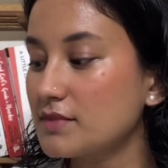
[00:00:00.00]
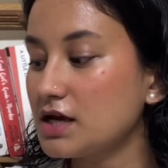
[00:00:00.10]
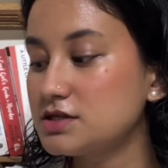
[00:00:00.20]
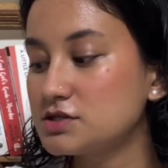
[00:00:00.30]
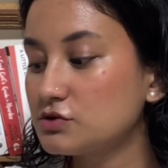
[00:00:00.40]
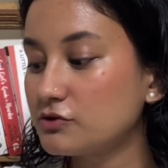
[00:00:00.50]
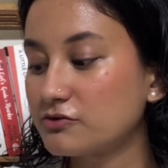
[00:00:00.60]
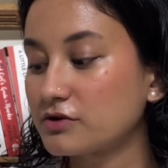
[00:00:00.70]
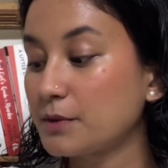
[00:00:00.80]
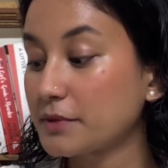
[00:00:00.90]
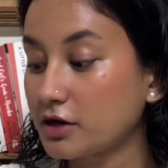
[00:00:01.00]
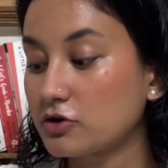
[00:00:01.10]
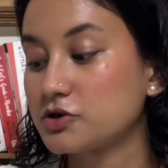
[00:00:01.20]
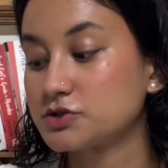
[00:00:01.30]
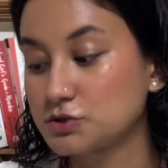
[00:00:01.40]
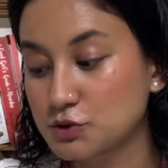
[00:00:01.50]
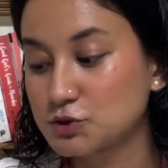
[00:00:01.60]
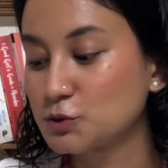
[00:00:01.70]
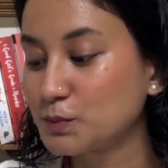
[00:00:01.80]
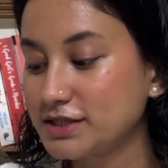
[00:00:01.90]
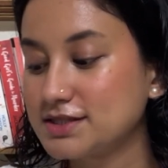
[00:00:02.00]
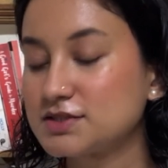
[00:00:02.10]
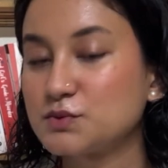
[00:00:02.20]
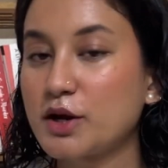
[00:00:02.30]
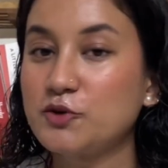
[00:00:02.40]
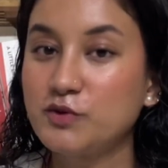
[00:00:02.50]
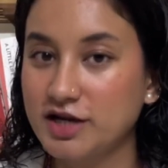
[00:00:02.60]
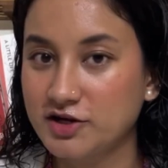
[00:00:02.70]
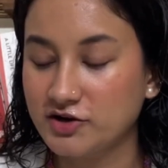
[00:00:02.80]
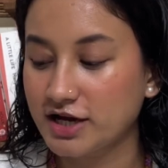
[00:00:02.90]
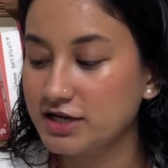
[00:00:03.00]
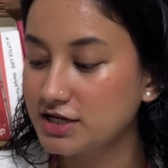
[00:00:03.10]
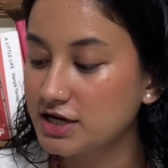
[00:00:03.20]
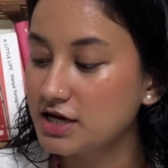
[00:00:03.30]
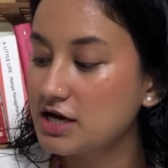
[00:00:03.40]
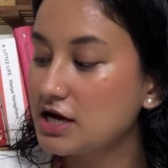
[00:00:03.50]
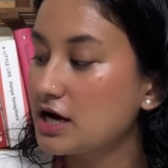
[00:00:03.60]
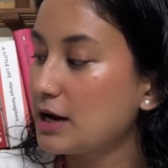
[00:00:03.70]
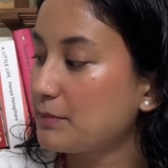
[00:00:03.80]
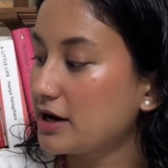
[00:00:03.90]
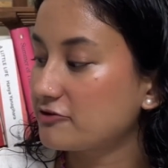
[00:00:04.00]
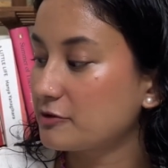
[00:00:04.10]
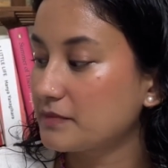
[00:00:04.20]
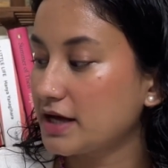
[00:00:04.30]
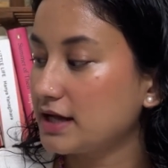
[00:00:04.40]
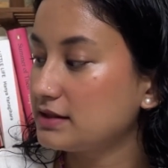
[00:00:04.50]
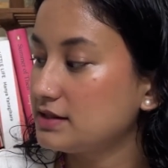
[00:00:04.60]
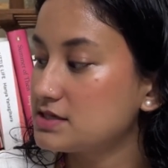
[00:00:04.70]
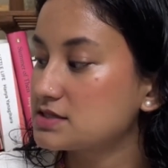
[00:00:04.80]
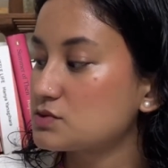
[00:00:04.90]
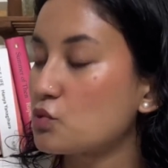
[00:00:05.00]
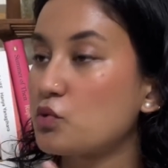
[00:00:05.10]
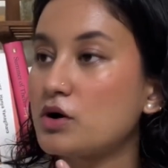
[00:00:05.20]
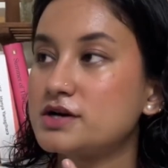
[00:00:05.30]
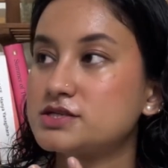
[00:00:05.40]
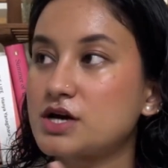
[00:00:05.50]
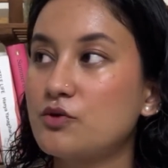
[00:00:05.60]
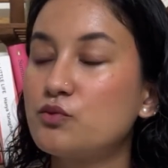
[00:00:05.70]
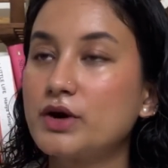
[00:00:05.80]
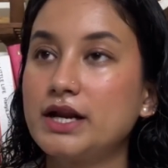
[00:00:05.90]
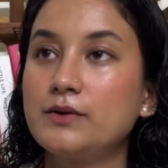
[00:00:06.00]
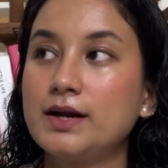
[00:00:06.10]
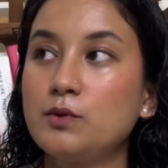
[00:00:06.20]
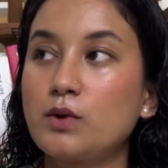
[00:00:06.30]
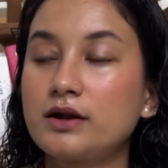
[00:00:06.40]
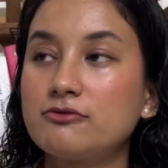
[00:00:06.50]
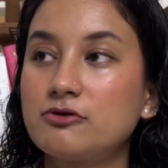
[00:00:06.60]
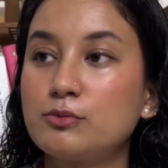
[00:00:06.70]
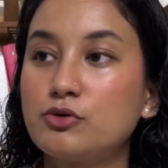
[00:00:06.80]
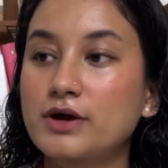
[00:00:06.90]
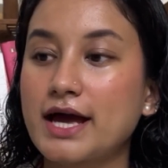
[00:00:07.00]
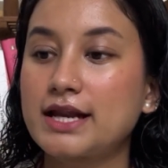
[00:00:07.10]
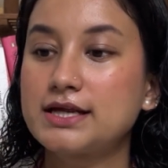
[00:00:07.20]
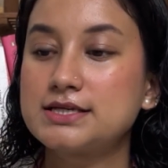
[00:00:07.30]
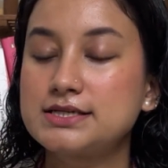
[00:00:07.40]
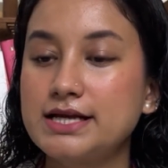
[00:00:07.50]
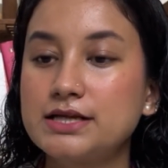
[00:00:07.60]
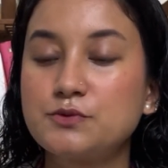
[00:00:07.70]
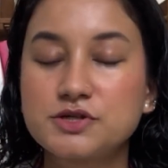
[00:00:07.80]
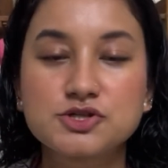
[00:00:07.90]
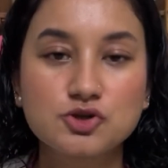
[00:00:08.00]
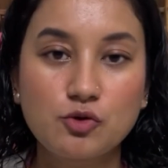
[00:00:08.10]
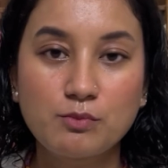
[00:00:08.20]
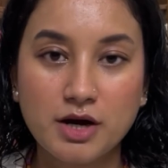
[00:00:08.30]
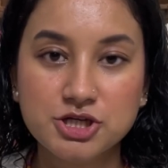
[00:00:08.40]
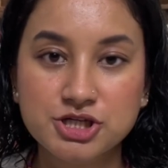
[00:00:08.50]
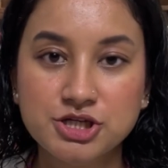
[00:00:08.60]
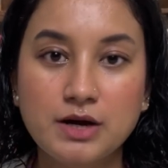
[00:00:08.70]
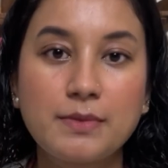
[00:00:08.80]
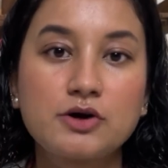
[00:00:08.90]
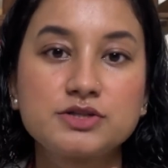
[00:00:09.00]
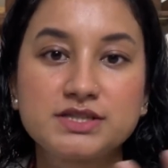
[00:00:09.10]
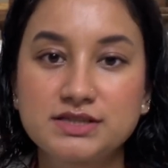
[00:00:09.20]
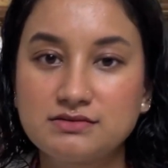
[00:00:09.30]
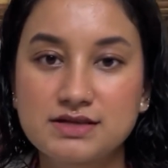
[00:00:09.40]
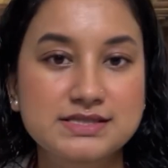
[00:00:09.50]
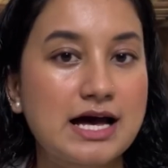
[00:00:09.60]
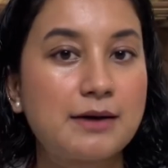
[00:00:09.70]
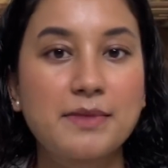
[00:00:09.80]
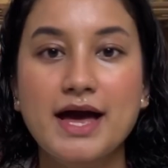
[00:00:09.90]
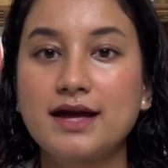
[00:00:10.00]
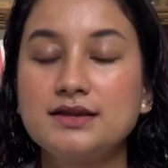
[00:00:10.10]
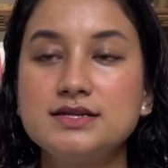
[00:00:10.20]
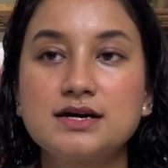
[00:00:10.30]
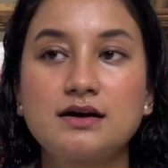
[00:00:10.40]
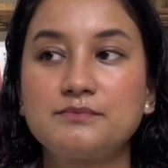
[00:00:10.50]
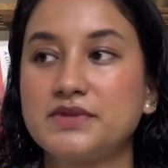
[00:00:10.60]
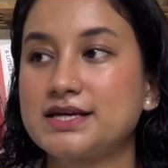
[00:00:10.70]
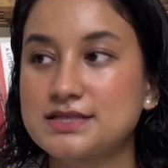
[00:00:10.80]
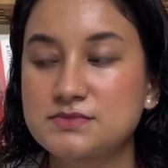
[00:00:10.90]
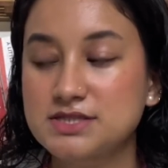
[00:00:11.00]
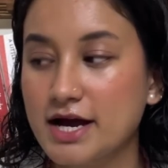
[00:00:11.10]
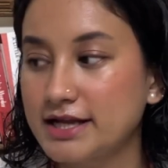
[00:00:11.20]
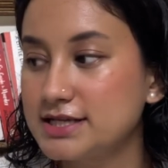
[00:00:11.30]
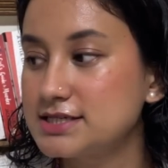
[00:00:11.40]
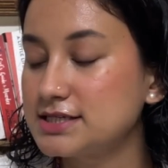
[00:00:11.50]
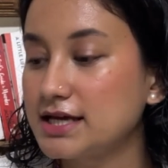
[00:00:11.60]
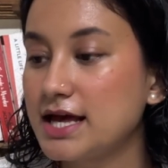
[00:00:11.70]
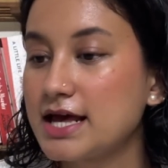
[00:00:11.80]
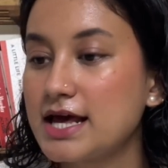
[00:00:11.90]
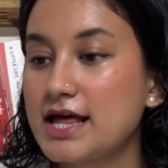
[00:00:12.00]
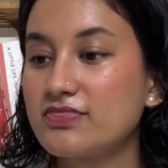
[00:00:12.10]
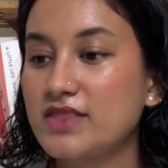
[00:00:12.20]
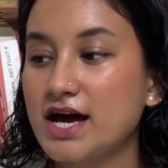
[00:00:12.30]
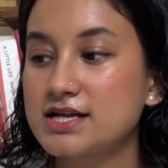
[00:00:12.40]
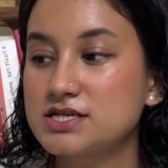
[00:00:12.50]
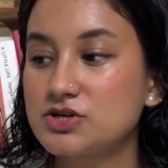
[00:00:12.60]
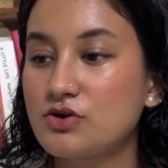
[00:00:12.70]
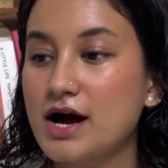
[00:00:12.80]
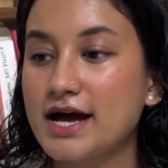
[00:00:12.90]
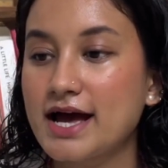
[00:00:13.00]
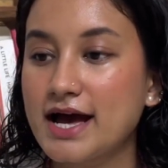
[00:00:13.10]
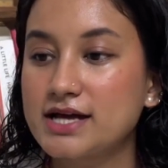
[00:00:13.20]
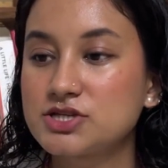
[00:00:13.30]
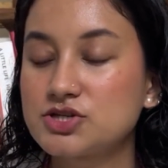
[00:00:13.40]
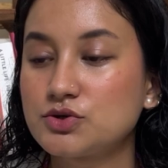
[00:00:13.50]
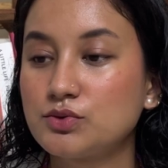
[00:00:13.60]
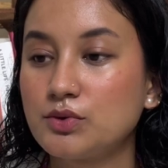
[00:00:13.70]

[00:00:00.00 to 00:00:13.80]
So coming across those 2 pieces were really great. Apart from that, this was a really wonderful book, and it dealt with so much about Assam and the Assamese identity that I had to